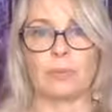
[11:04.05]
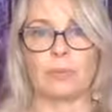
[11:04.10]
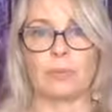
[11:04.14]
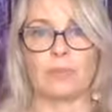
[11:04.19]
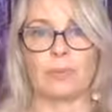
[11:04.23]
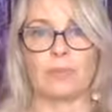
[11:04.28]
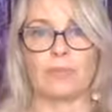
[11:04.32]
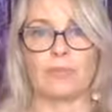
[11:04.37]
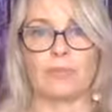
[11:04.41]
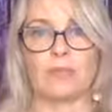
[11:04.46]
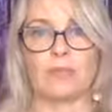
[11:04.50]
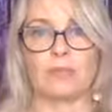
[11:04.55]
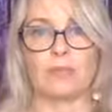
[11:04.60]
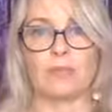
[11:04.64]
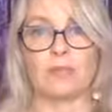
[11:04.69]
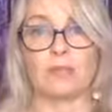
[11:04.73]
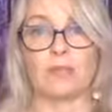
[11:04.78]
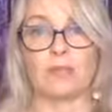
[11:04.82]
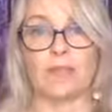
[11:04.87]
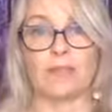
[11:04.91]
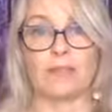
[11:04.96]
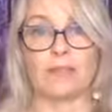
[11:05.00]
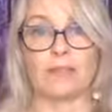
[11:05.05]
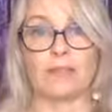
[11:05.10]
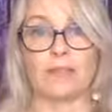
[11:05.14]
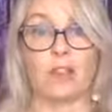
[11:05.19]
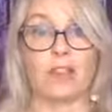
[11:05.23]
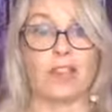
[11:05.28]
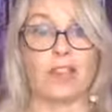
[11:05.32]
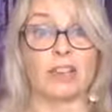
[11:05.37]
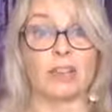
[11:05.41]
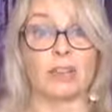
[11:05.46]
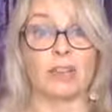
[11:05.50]
and my friends look like their
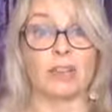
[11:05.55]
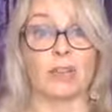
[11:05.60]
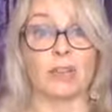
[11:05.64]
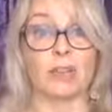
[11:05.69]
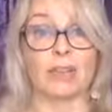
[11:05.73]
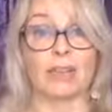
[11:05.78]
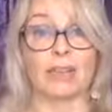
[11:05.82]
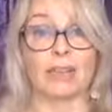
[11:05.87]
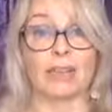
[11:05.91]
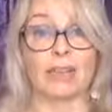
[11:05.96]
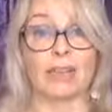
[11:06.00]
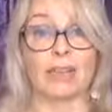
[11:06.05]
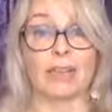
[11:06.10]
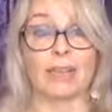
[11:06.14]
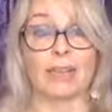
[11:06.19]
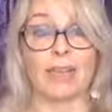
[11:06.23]
eyes are rolling back in